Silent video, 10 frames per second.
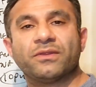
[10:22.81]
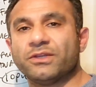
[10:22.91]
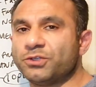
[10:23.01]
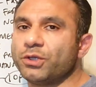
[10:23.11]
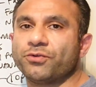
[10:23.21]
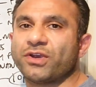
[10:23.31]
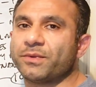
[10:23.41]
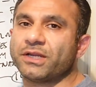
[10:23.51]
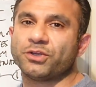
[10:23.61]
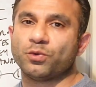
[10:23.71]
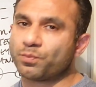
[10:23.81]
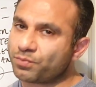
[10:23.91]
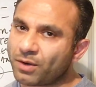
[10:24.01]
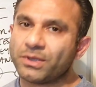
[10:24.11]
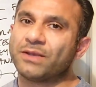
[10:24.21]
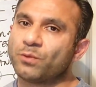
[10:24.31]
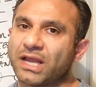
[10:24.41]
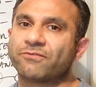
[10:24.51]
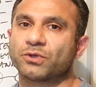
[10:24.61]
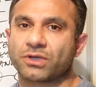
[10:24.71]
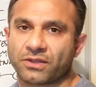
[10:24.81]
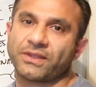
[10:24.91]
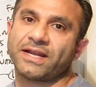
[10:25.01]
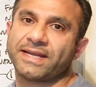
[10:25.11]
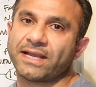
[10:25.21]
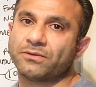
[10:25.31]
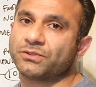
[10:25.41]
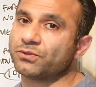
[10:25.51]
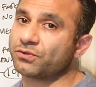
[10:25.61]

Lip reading: then during Ramadan you probably will have to cut that down